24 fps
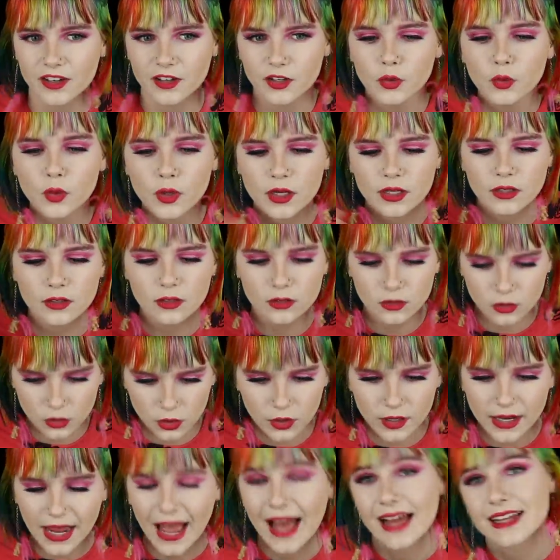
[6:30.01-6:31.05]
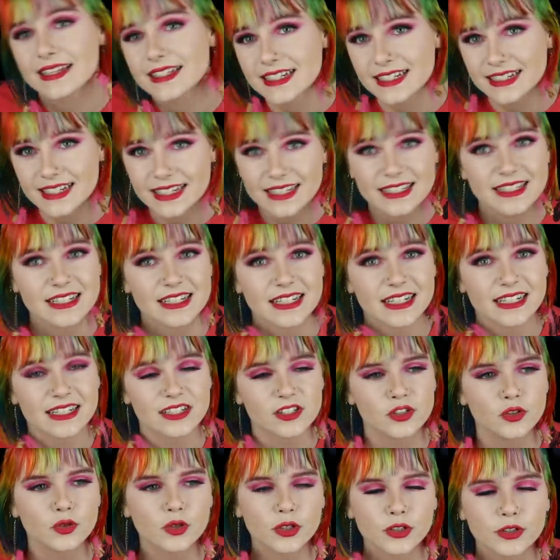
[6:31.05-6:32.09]
You can look at statistics,
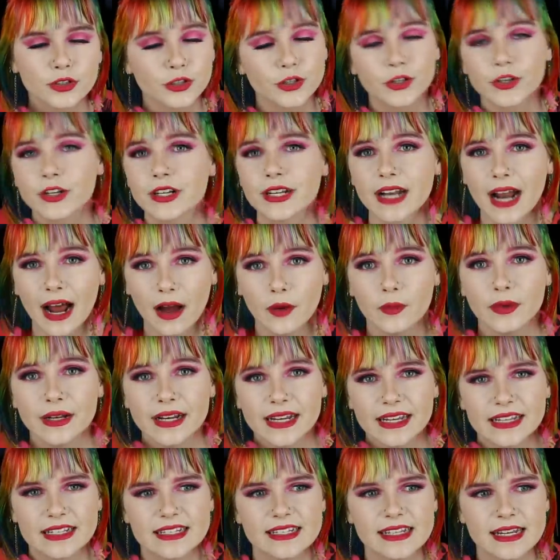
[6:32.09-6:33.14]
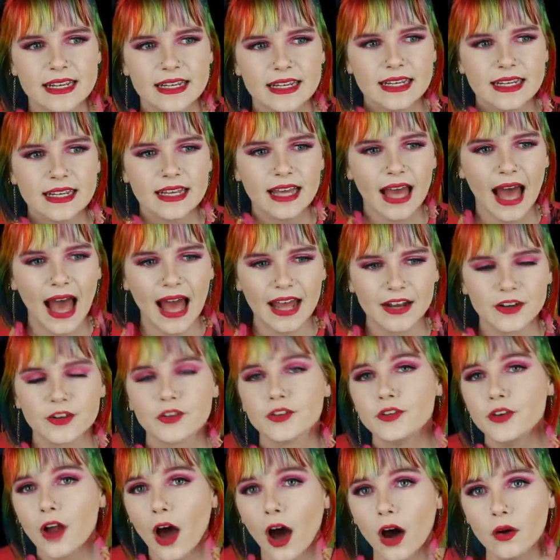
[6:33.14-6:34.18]
you can look at how it is
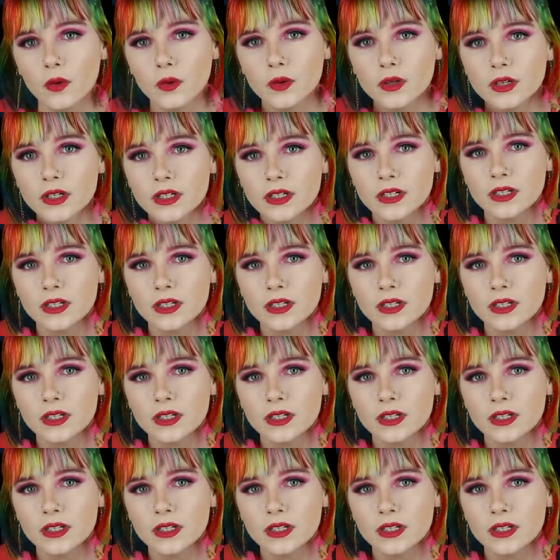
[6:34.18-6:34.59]
and know.